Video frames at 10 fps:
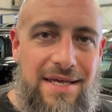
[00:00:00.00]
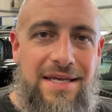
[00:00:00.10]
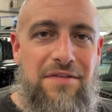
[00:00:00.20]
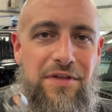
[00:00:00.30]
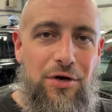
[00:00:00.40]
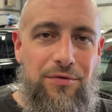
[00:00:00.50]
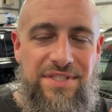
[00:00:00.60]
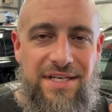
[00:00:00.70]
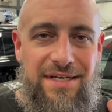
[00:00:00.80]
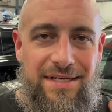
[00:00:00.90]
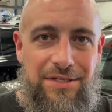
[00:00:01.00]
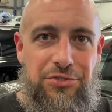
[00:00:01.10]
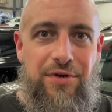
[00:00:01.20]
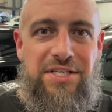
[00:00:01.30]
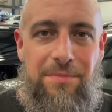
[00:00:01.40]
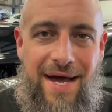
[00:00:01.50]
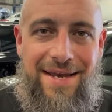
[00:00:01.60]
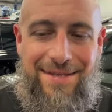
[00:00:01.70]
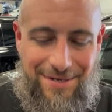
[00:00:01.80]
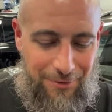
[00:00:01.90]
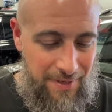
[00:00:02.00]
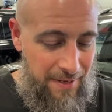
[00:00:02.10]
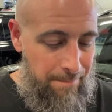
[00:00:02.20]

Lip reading: if you don't stress about it, you know.